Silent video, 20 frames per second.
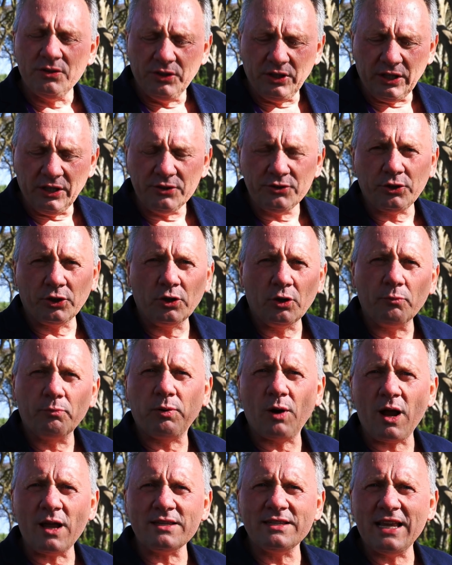the internal
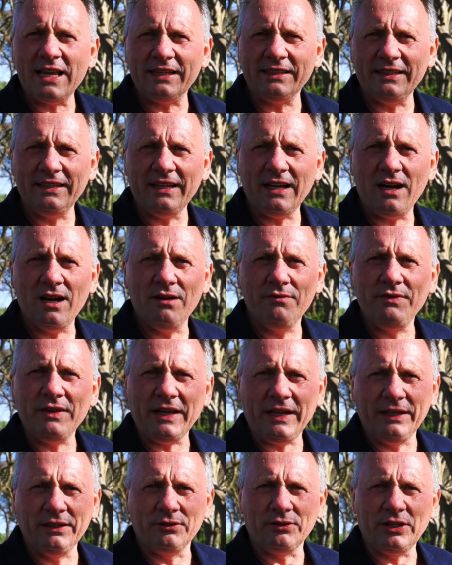processing of
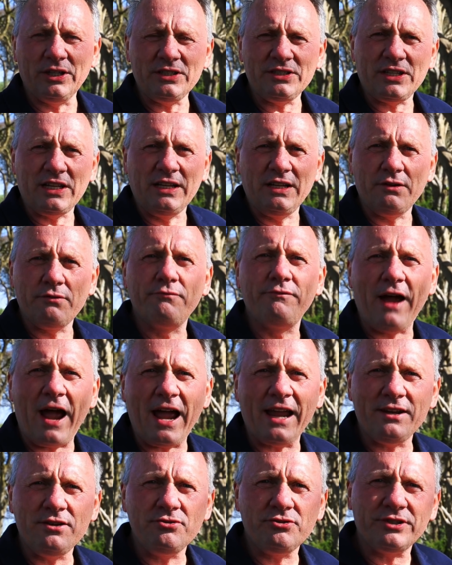the illness and the
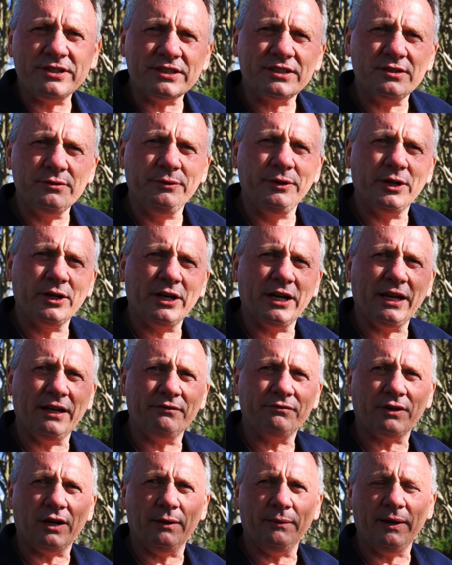value system you're
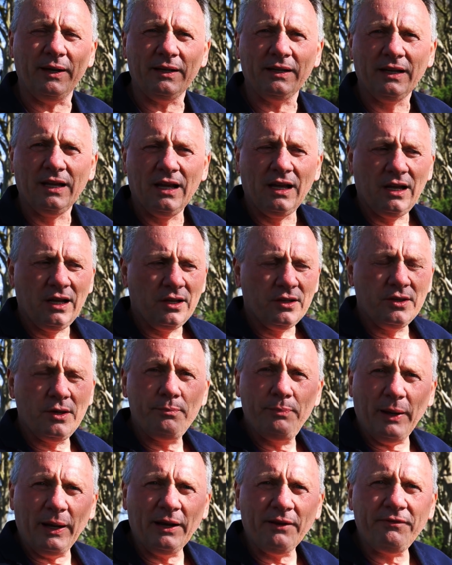getting from it, the
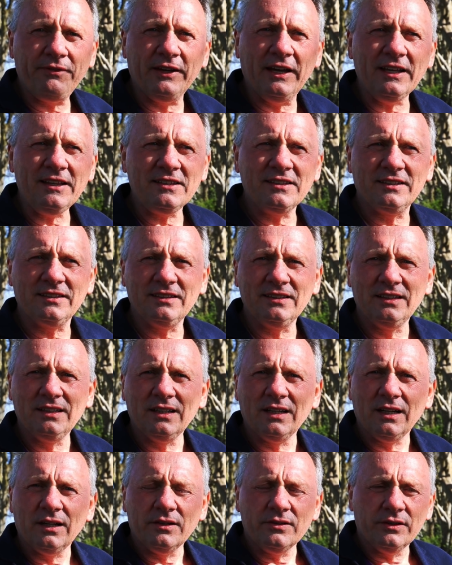benefits,
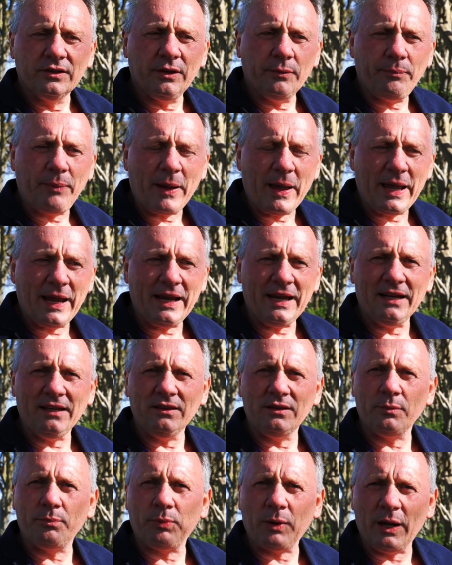the
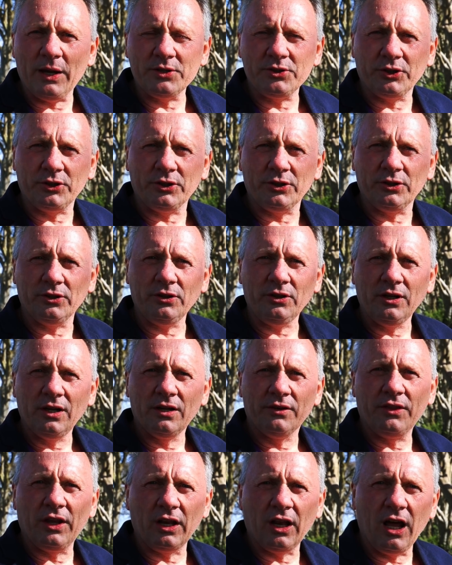pain, the pleasure,
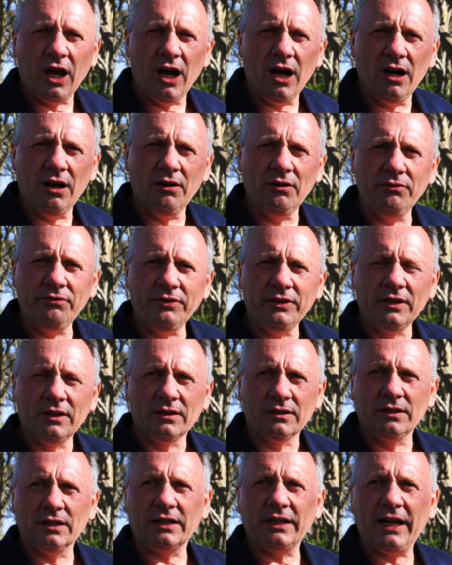the love,
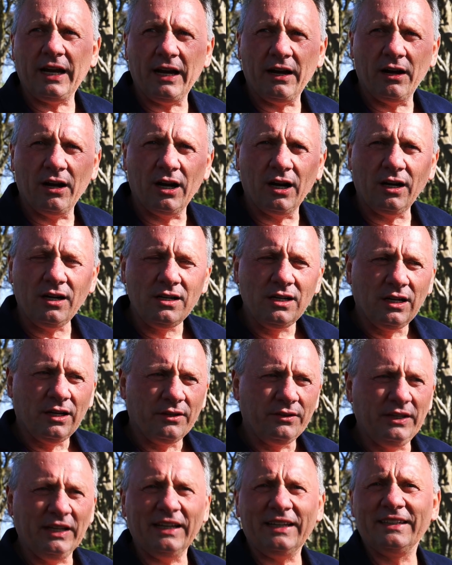the care,
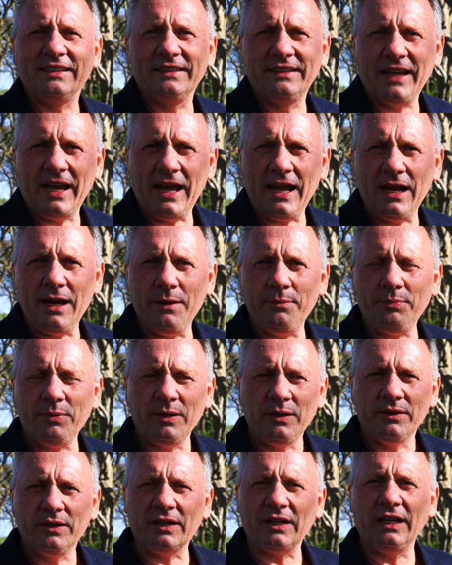the escape,
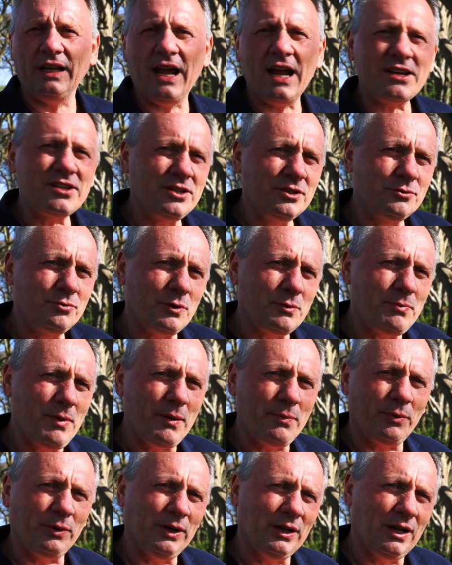the connections with
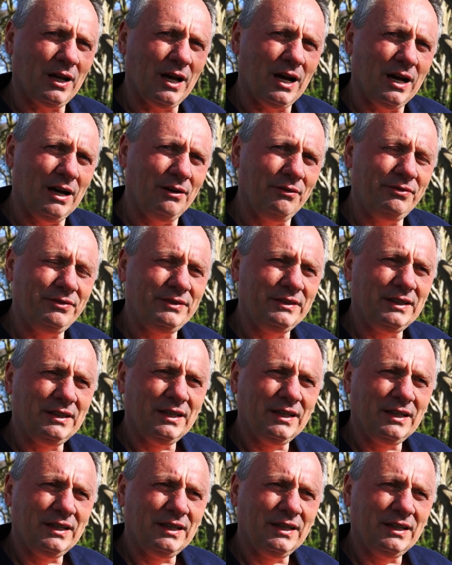people you love,